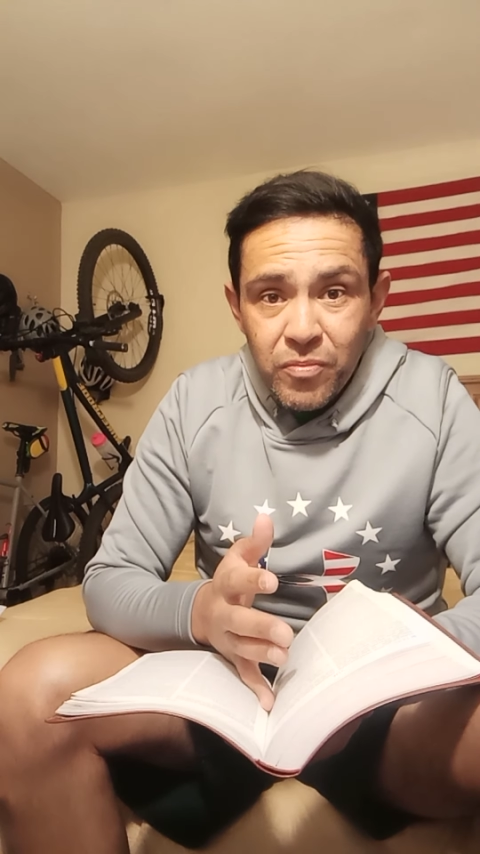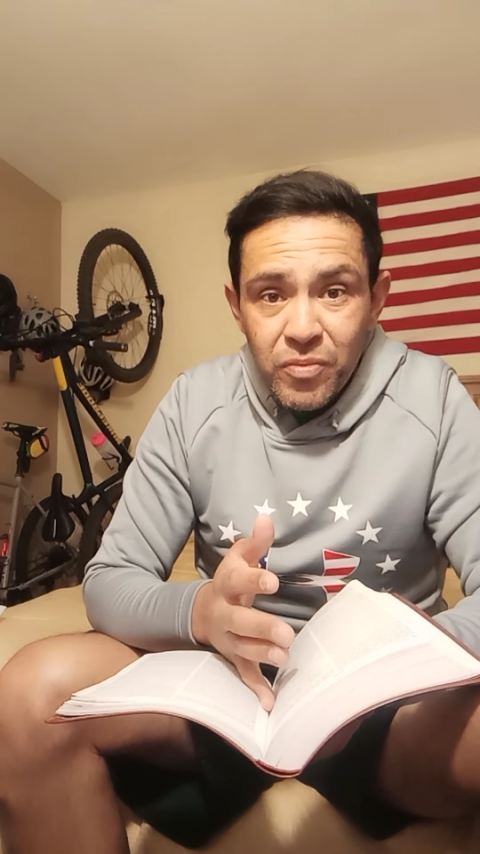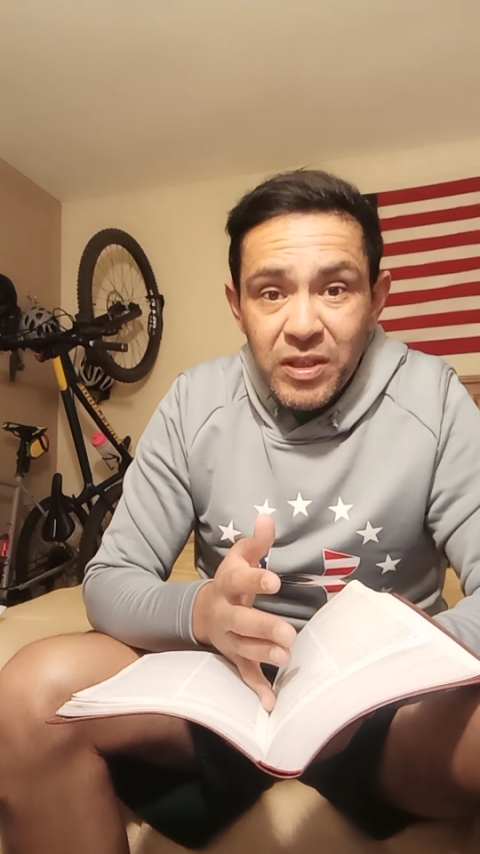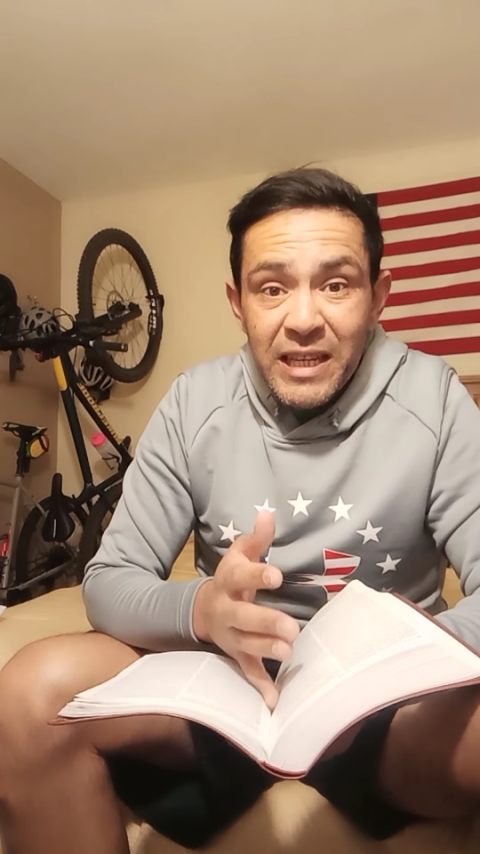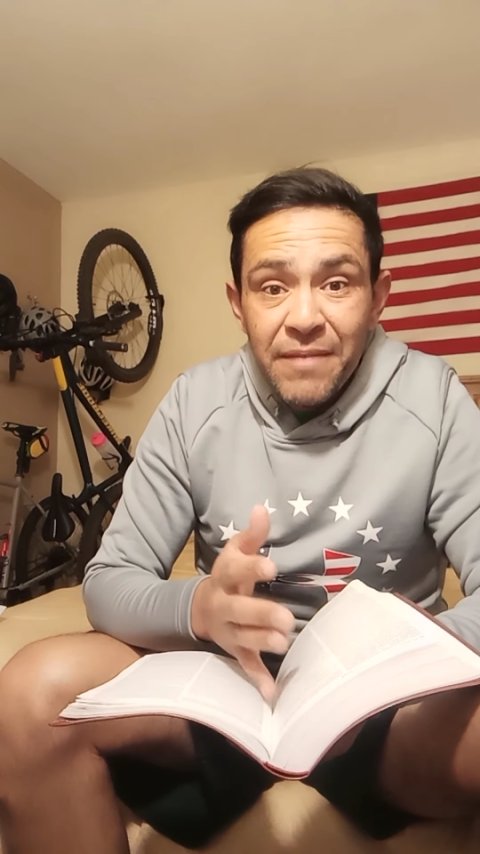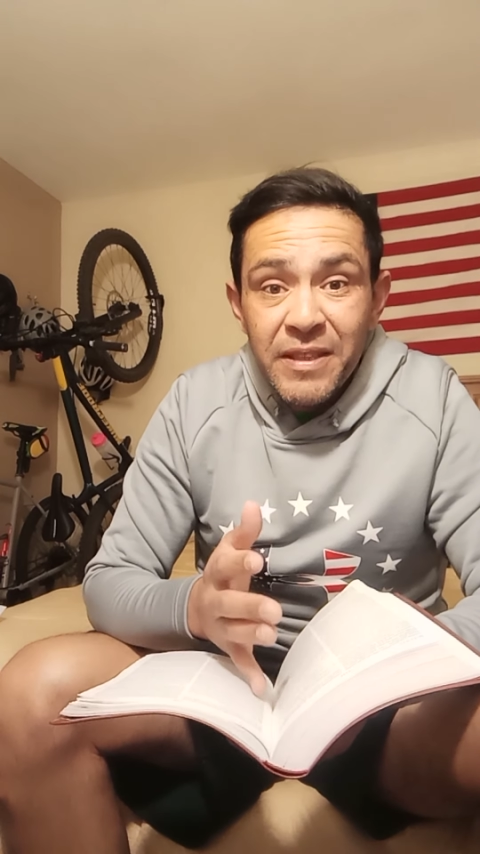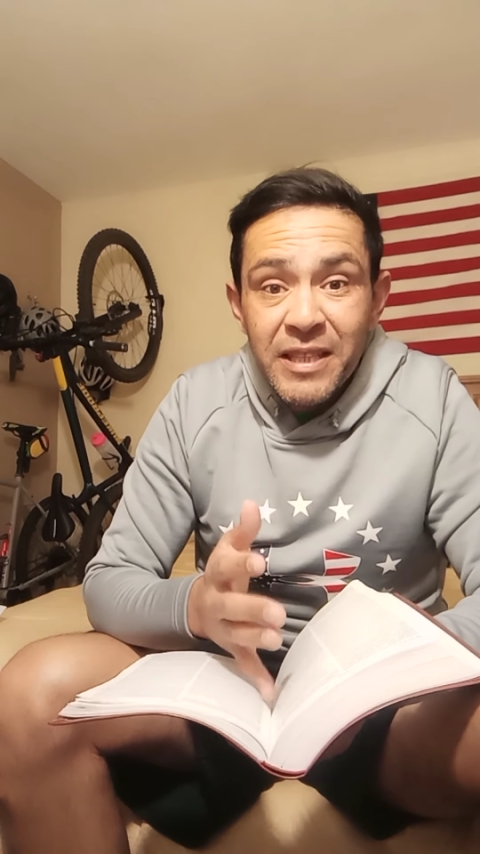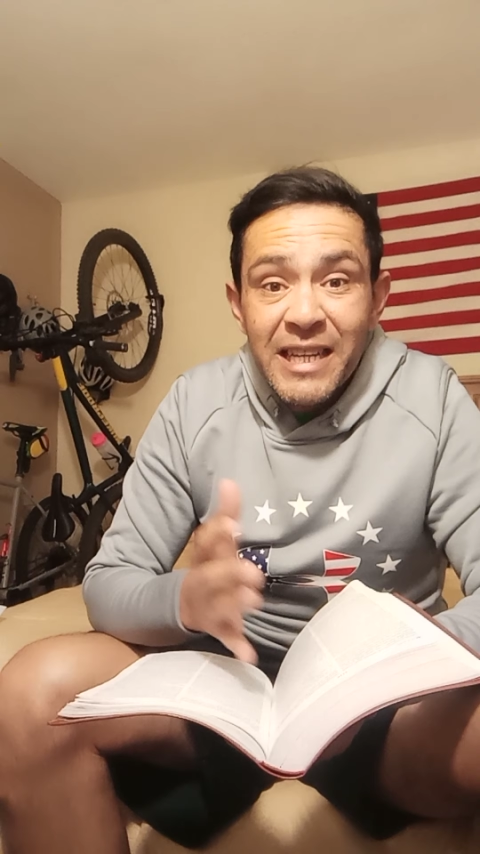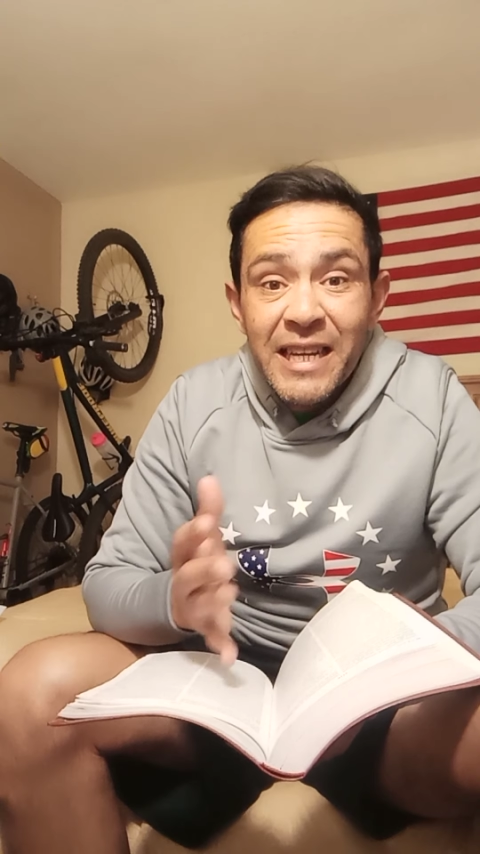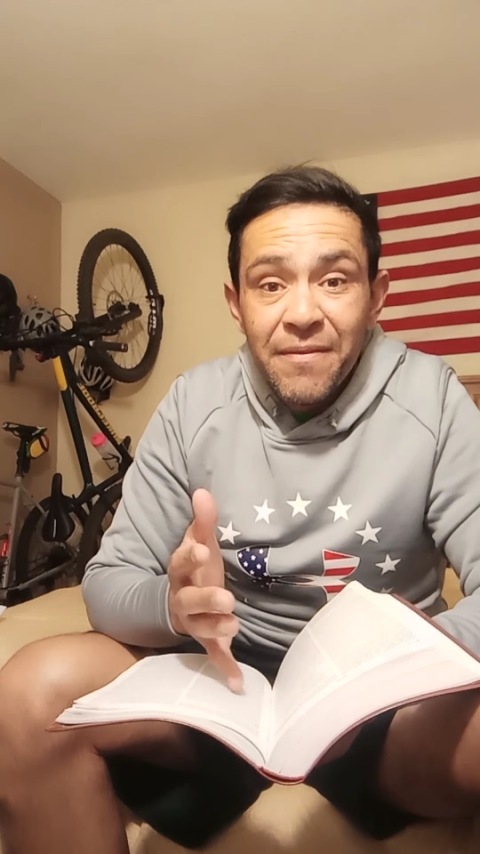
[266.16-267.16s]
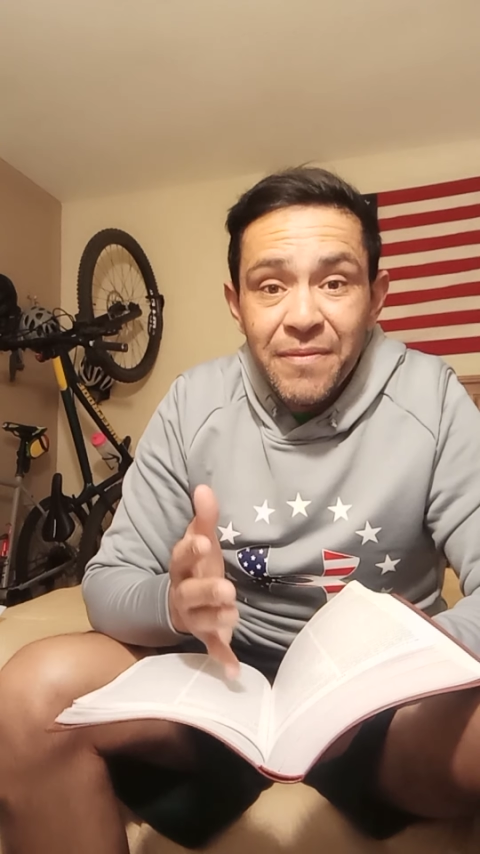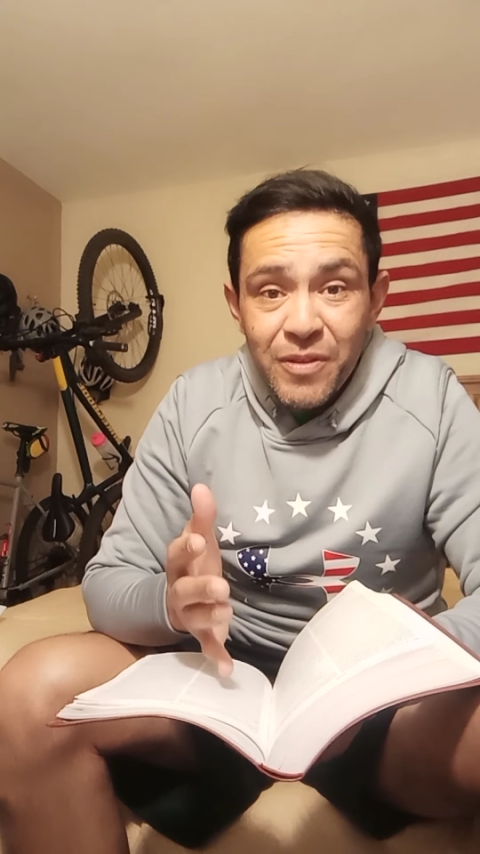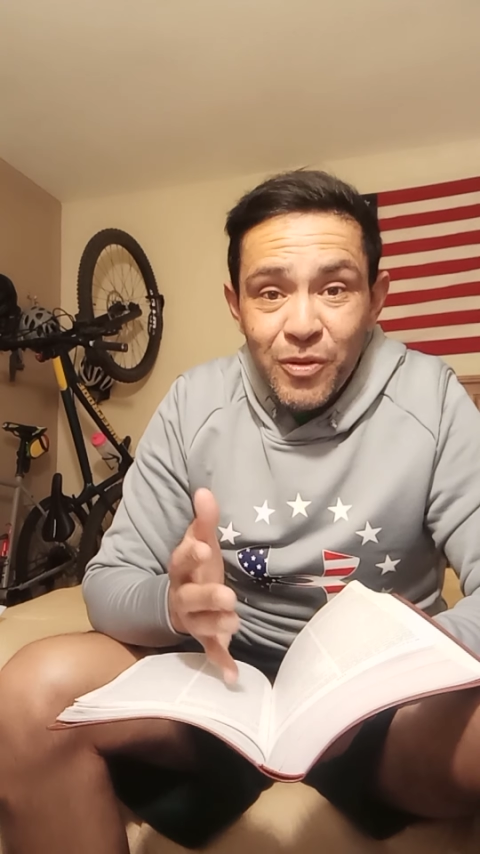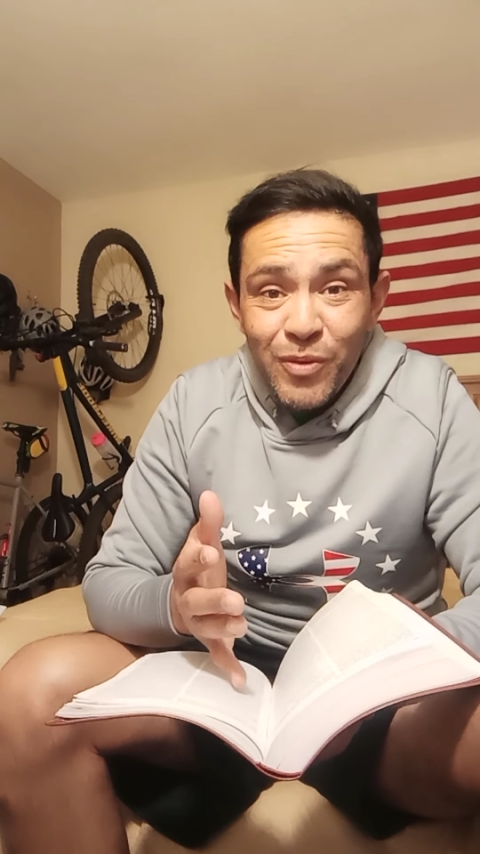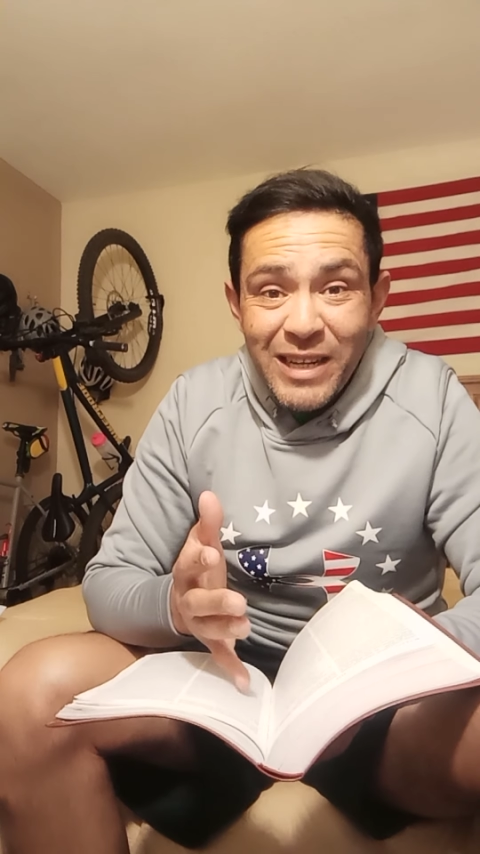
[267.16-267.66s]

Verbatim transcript: was given the gift to